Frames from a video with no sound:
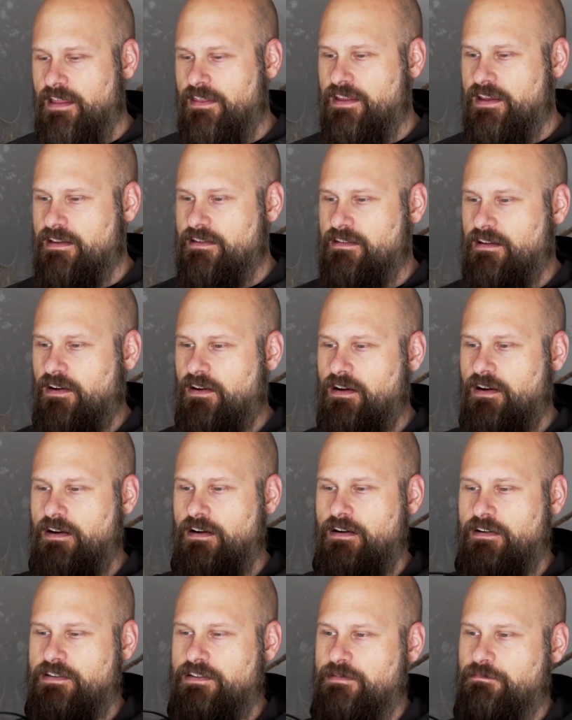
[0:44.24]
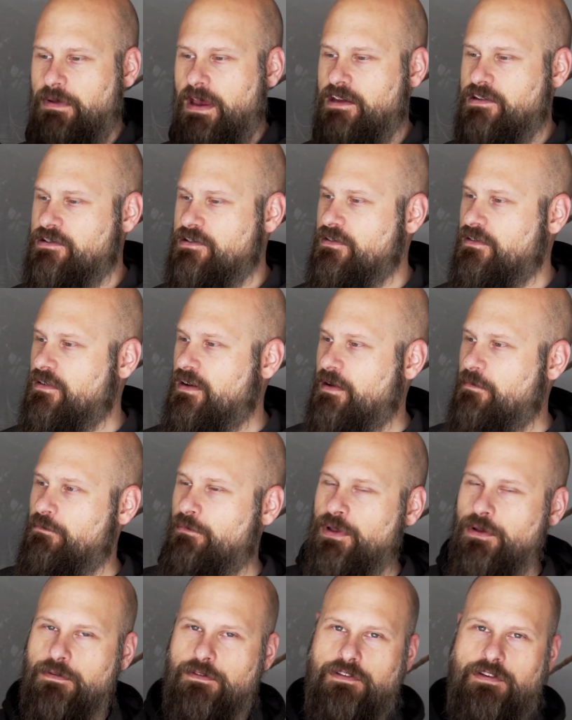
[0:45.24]
these are special
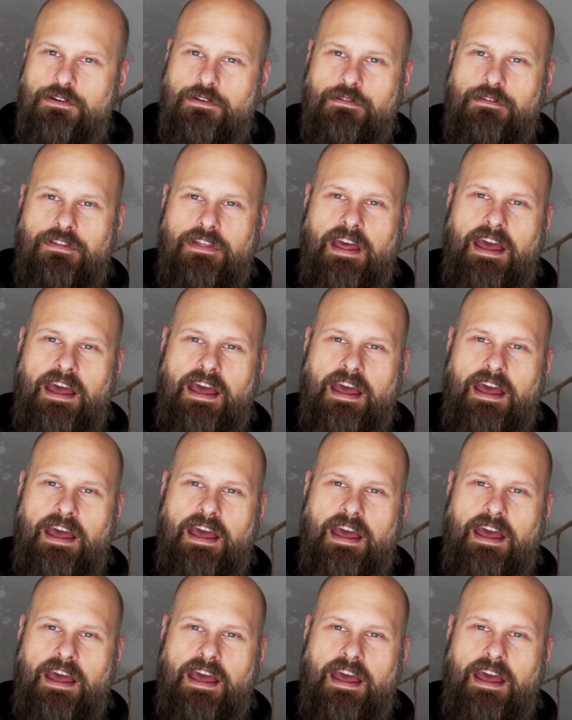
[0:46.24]
Bluetooth